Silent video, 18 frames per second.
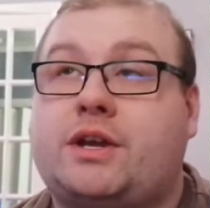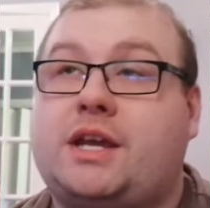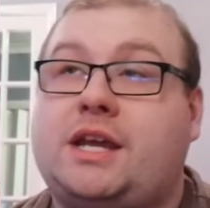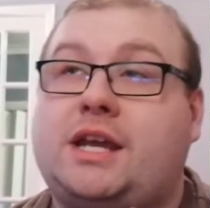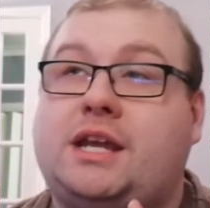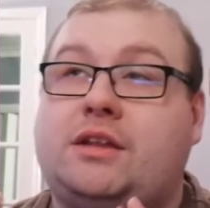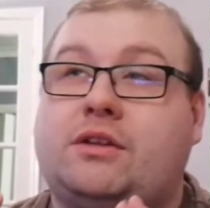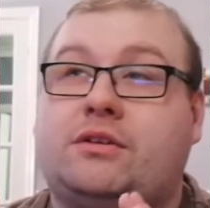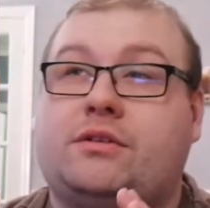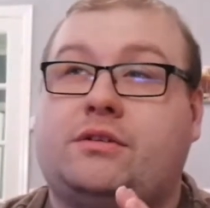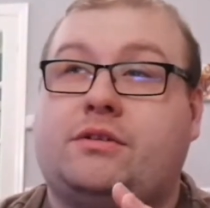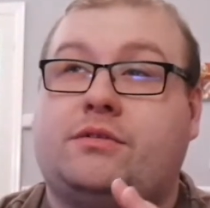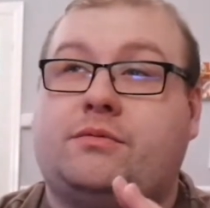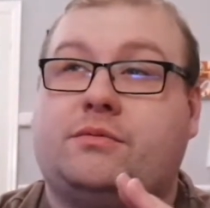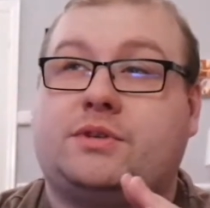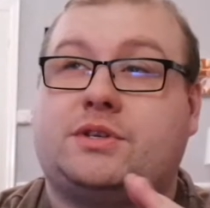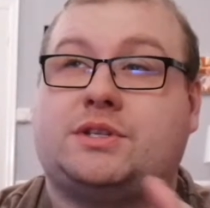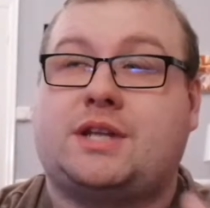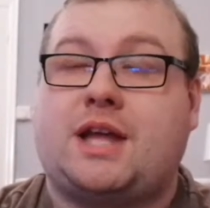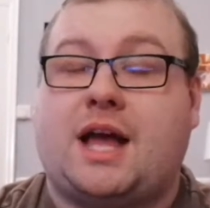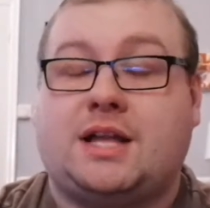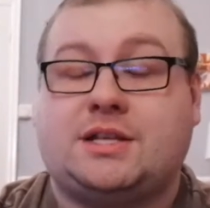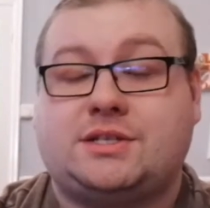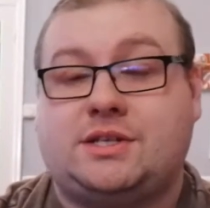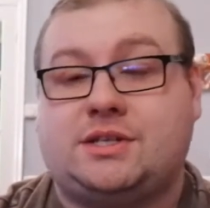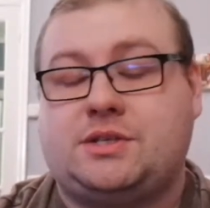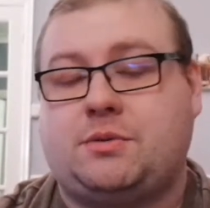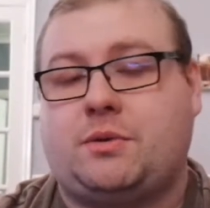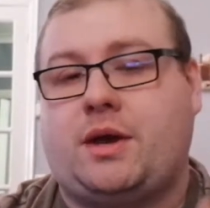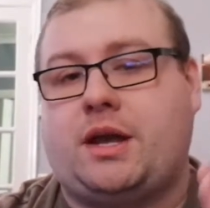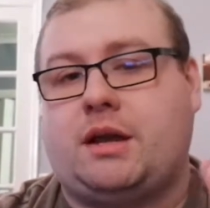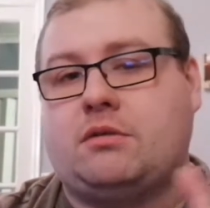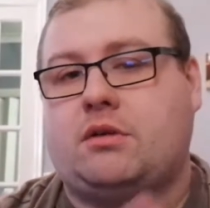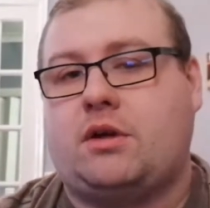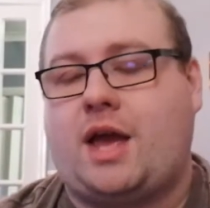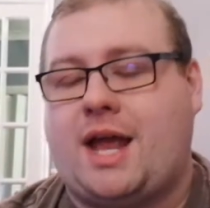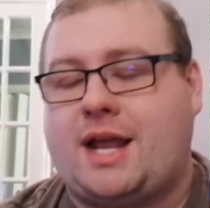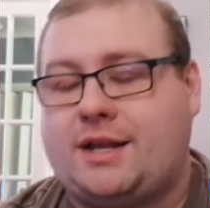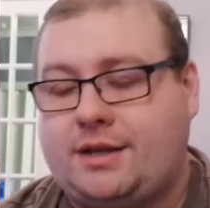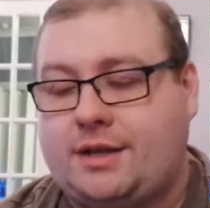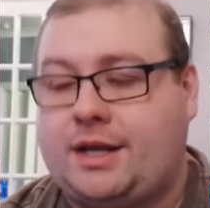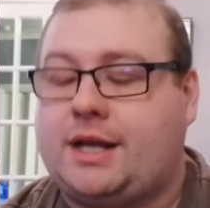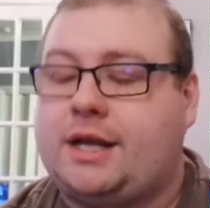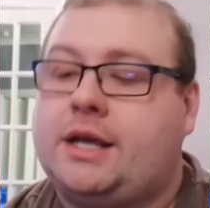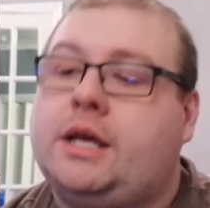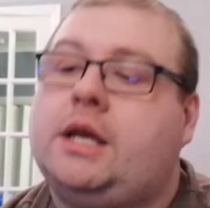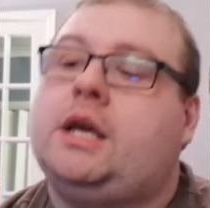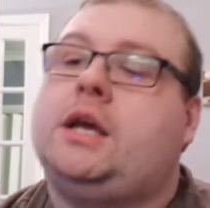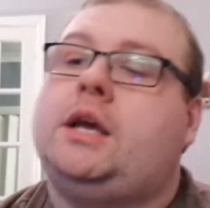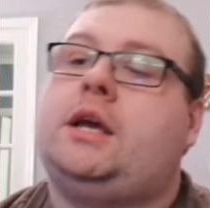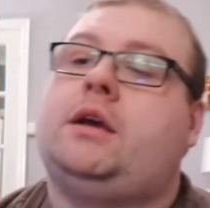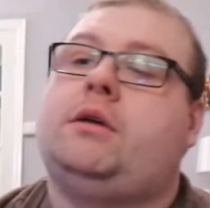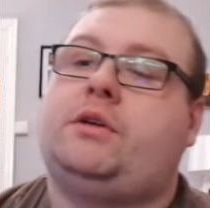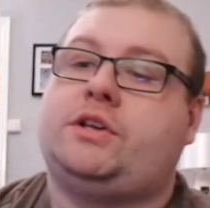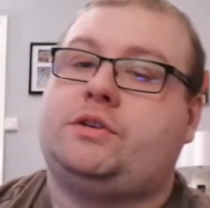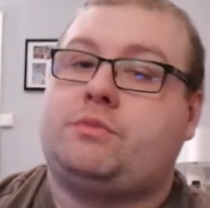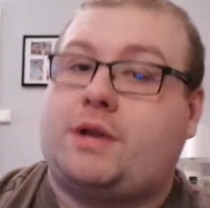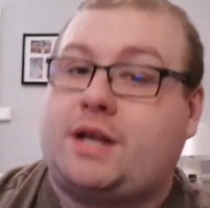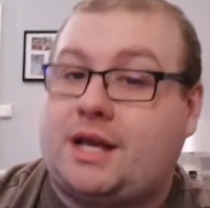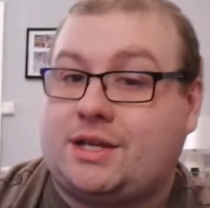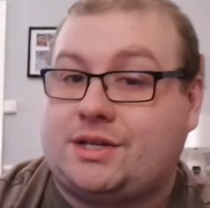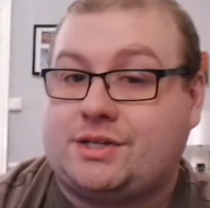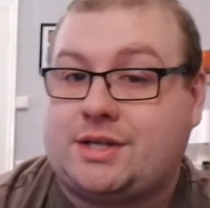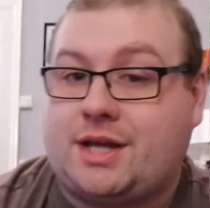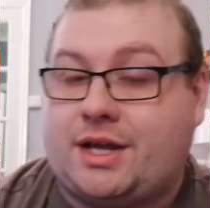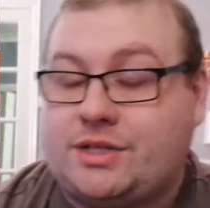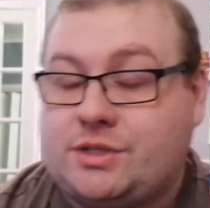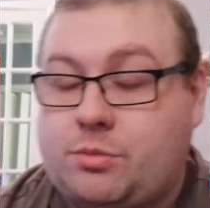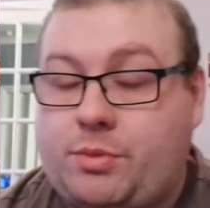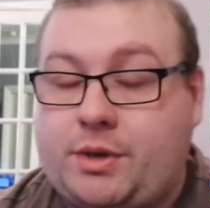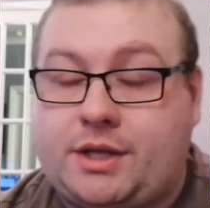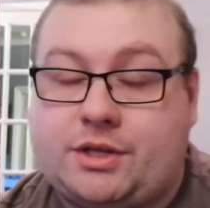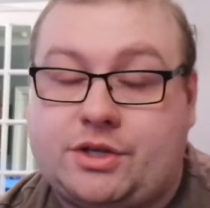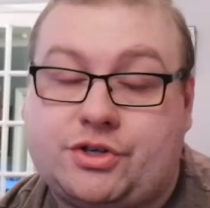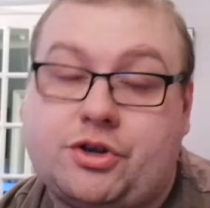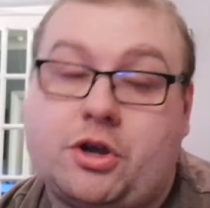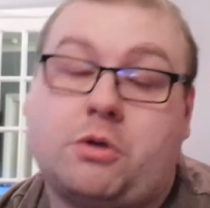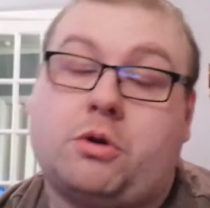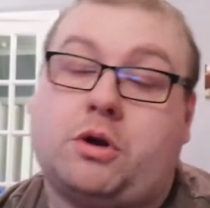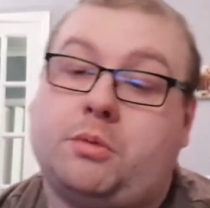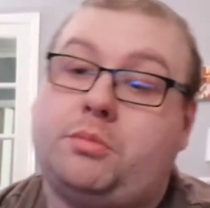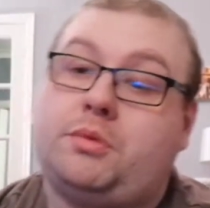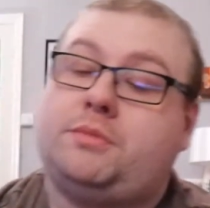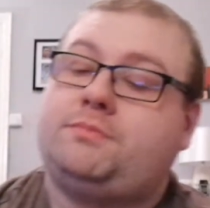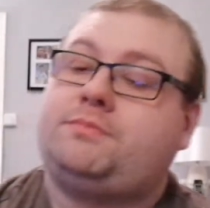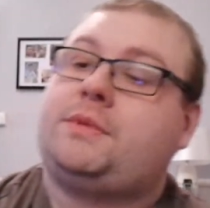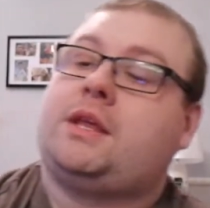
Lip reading: either starting to air or ending is when I started to pick the show up.